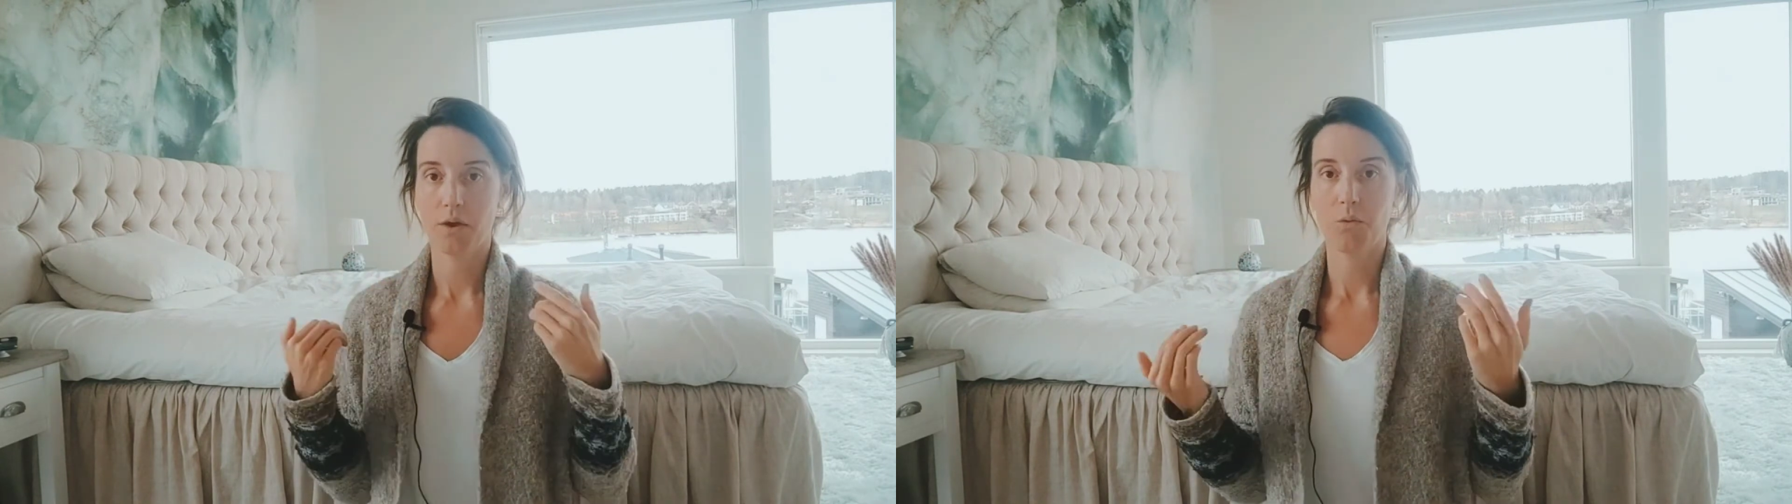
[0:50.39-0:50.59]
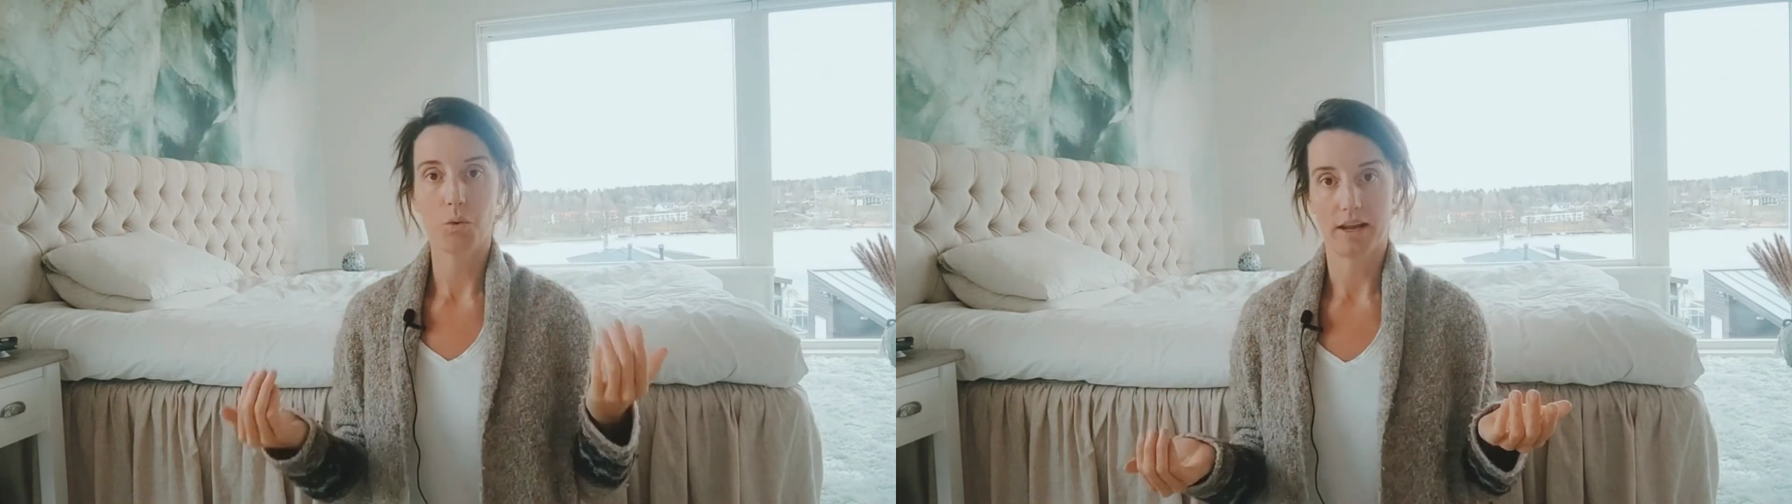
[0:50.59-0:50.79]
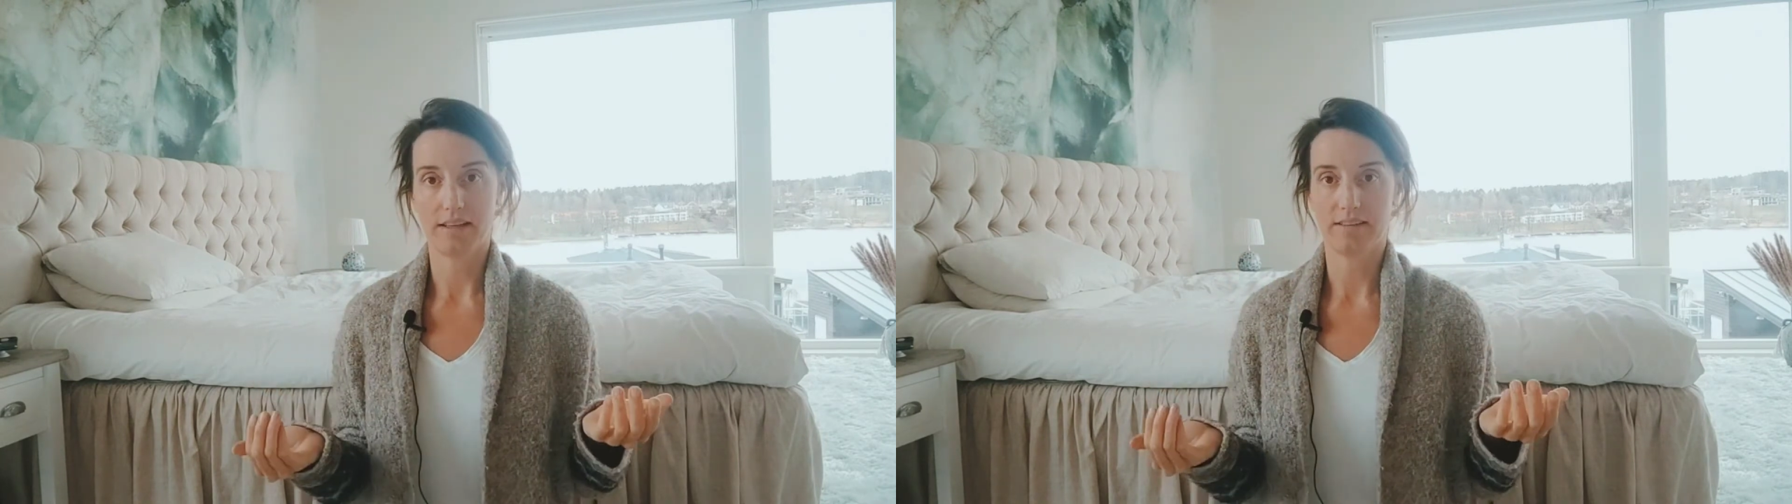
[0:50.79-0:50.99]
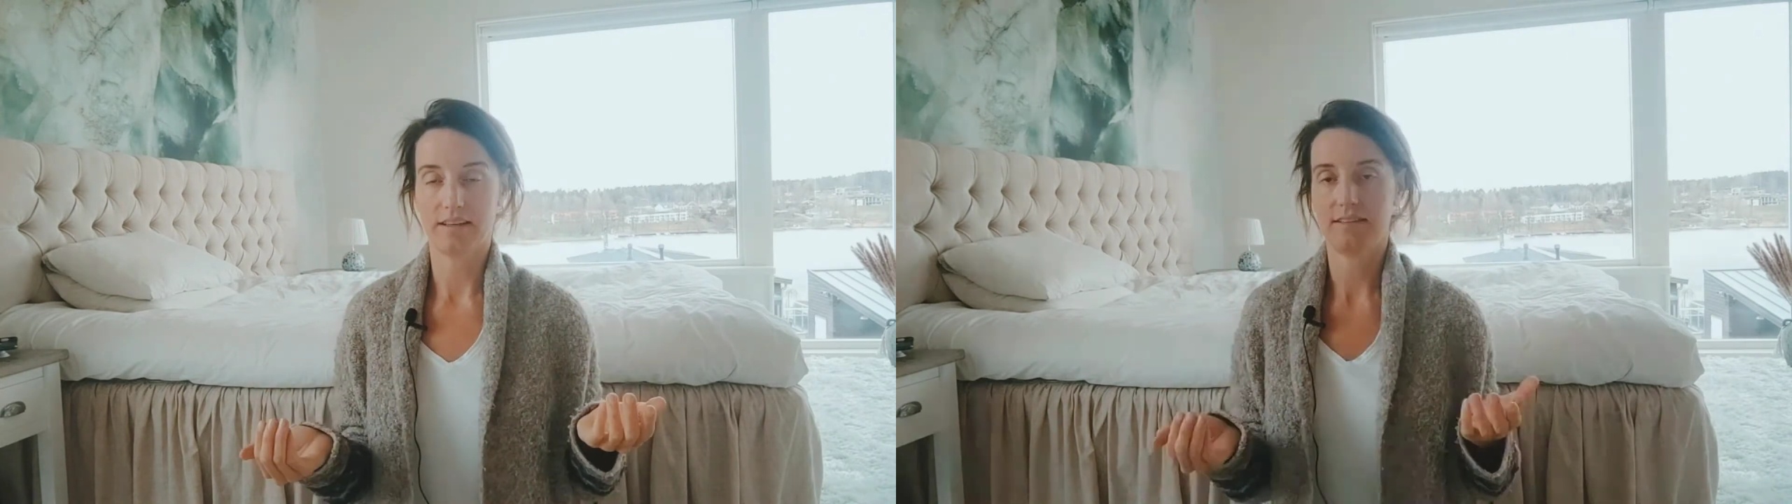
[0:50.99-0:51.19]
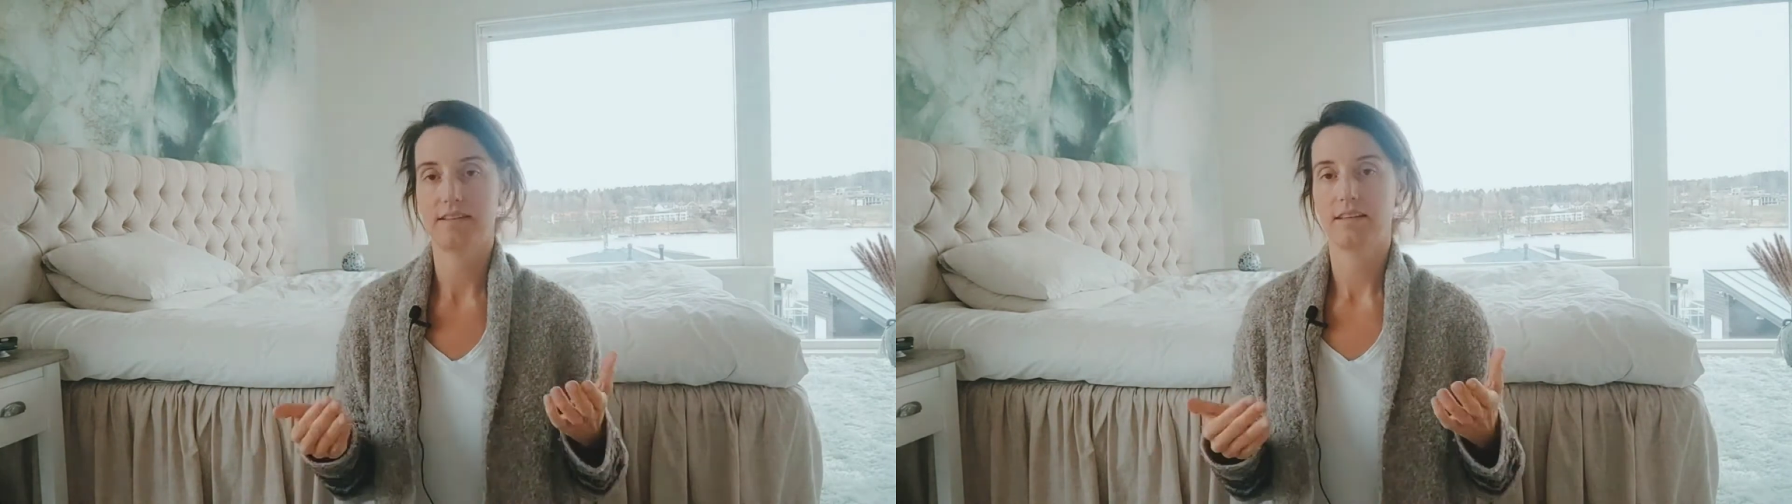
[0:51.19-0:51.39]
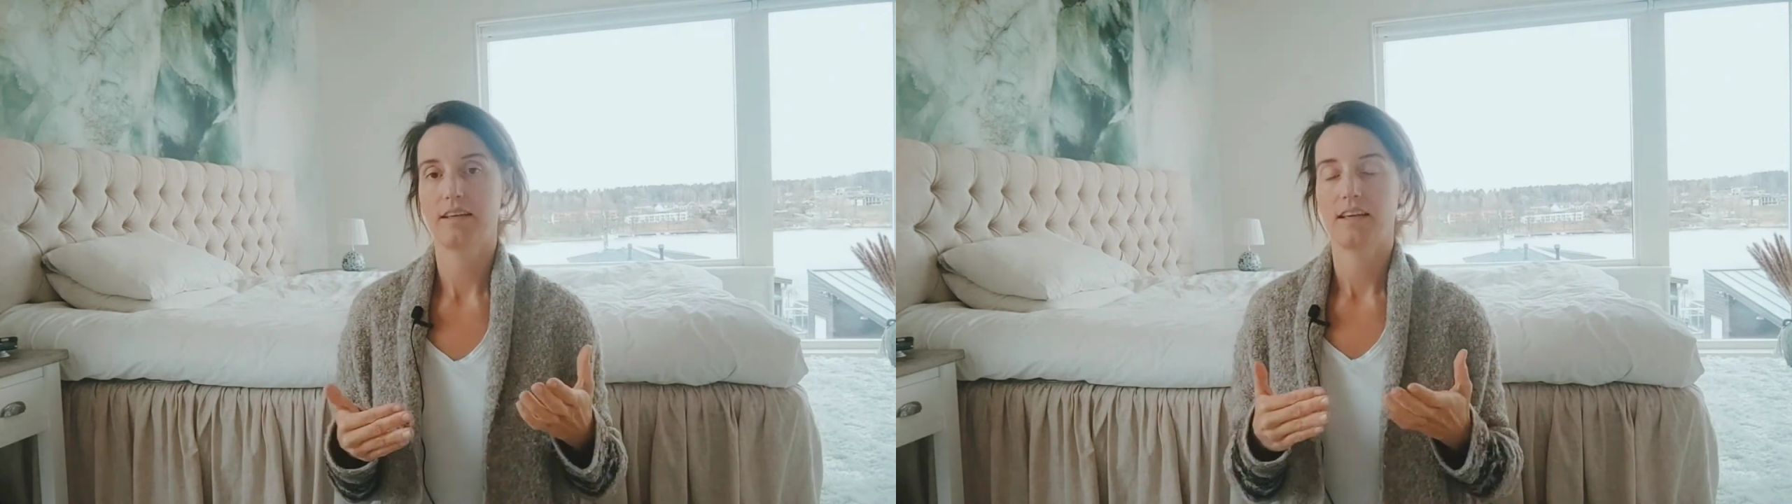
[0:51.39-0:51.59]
Why is this?